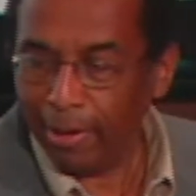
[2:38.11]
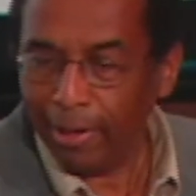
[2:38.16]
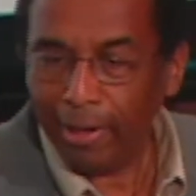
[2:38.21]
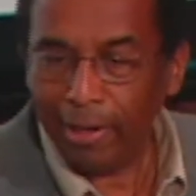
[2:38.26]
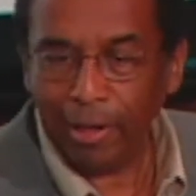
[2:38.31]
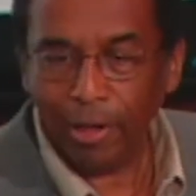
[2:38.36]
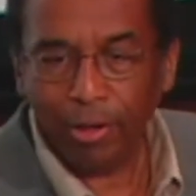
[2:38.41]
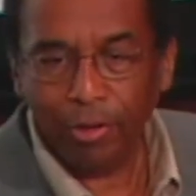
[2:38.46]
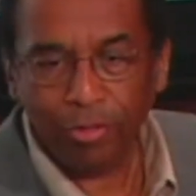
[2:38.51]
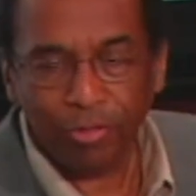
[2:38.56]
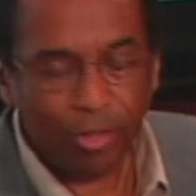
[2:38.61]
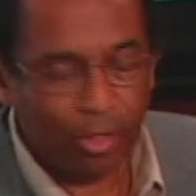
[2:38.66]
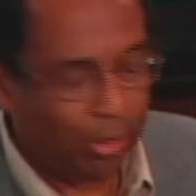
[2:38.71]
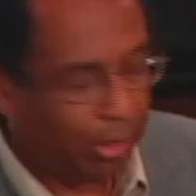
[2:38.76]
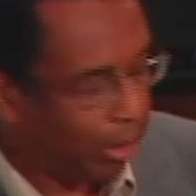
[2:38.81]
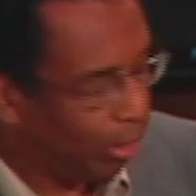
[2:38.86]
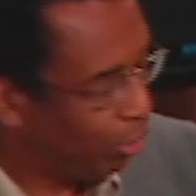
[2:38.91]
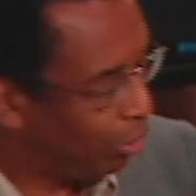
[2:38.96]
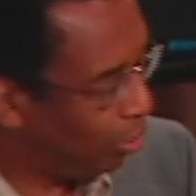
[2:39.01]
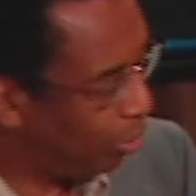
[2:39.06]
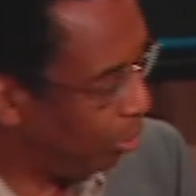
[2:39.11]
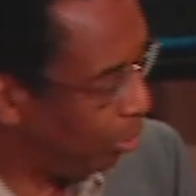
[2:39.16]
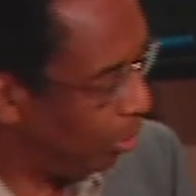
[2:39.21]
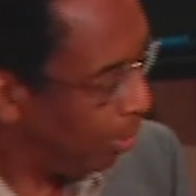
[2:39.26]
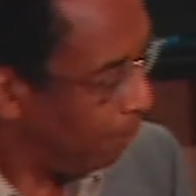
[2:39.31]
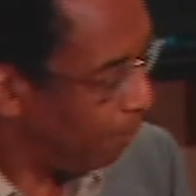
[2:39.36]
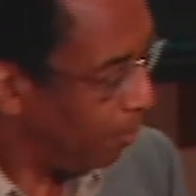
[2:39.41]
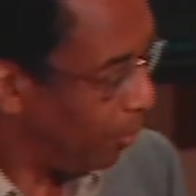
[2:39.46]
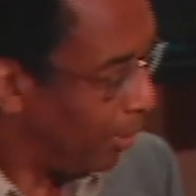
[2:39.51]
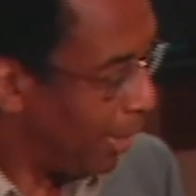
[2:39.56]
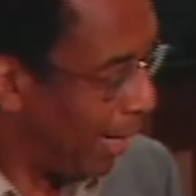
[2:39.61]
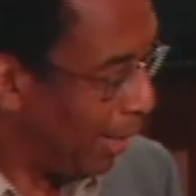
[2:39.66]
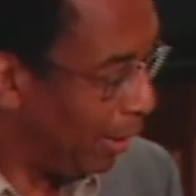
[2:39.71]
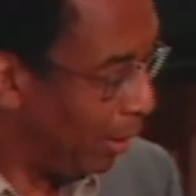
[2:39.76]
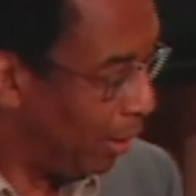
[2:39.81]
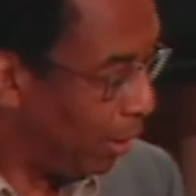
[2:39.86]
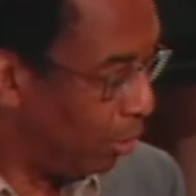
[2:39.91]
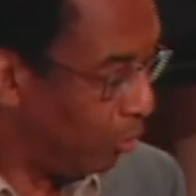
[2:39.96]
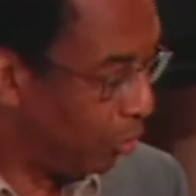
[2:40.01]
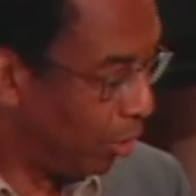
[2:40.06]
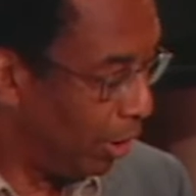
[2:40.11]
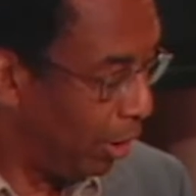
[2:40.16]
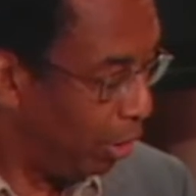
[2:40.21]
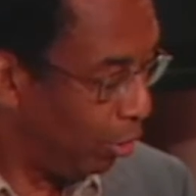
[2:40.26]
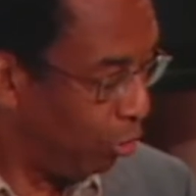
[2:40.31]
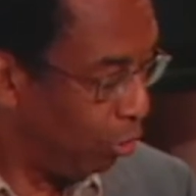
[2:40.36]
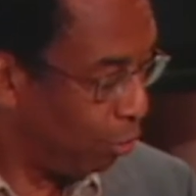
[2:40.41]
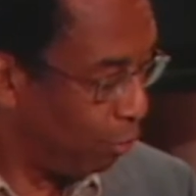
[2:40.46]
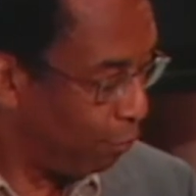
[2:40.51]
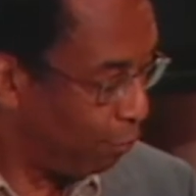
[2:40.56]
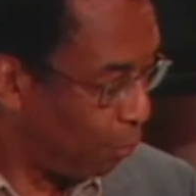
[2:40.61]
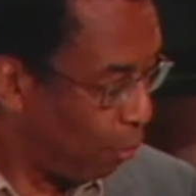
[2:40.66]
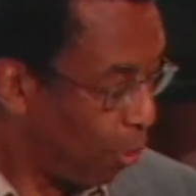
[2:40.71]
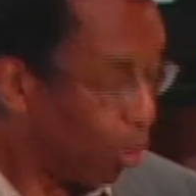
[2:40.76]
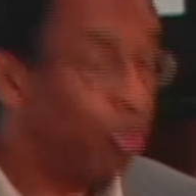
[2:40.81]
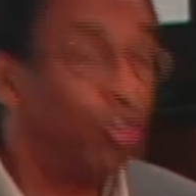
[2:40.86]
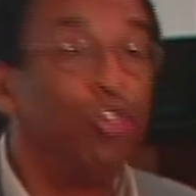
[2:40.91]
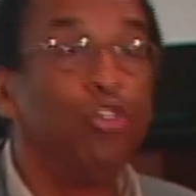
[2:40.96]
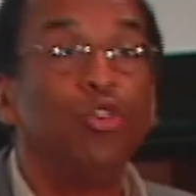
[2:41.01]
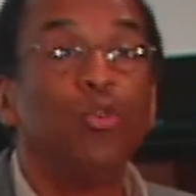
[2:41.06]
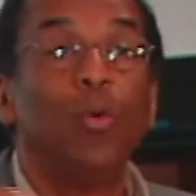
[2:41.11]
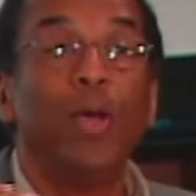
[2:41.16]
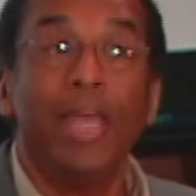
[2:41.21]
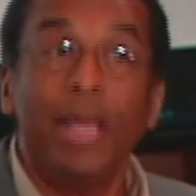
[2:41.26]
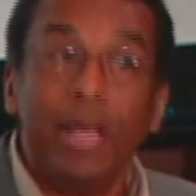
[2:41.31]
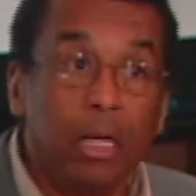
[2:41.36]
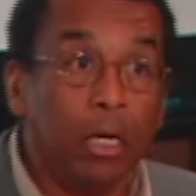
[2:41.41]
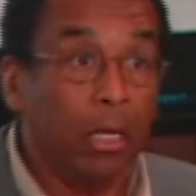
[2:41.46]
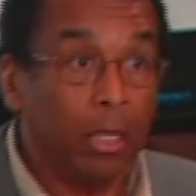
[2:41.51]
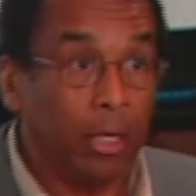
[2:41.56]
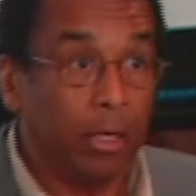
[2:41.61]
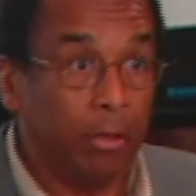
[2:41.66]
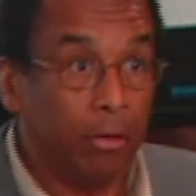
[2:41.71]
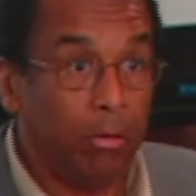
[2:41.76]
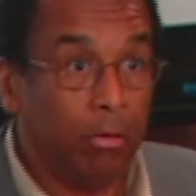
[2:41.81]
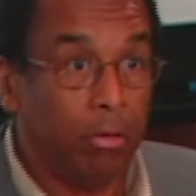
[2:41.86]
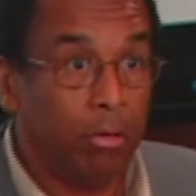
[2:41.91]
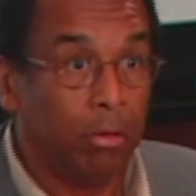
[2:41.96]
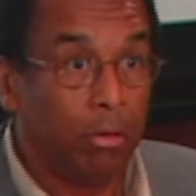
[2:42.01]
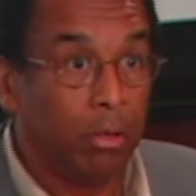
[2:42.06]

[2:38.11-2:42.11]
is an issue that is an issue for New England